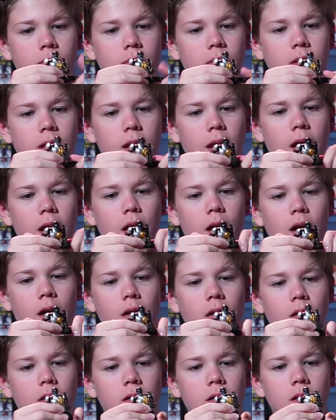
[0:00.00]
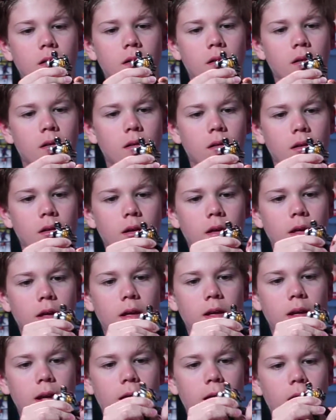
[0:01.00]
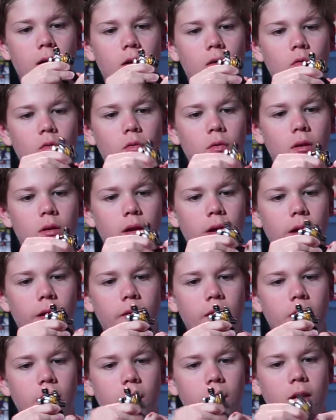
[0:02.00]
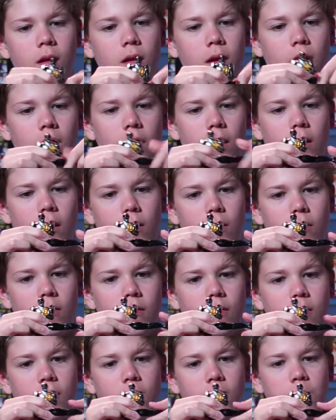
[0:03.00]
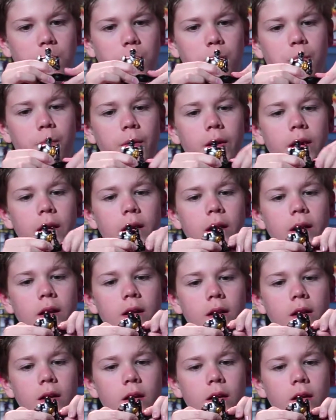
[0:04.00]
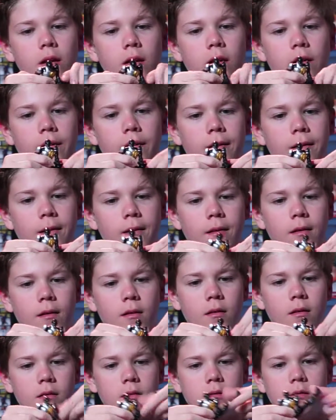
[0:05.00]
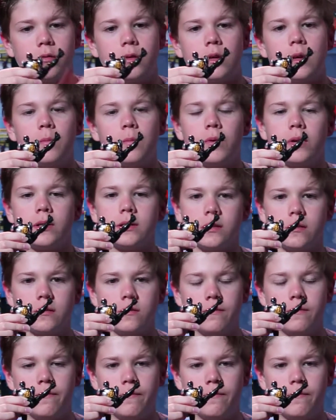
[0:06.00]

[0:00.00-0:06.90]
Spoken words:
Yeah. In, out, and then a spin! So he can put his